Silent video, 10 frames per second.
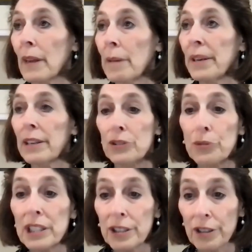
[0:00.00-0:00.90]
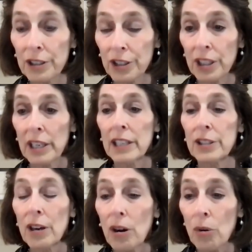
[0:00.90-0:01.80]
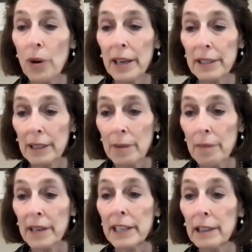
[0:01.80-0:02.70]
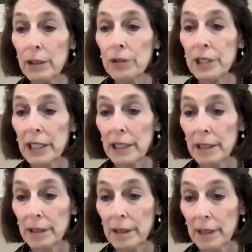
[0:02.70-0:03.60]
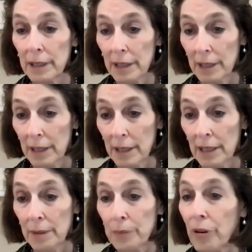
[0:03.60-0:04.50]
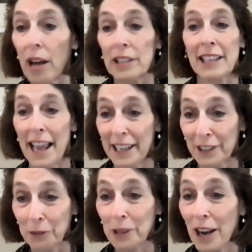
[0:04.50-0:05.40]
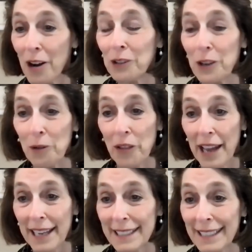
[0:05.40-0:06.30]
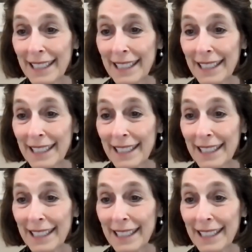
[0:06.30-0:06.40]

because research is always a money losing process. We all know that.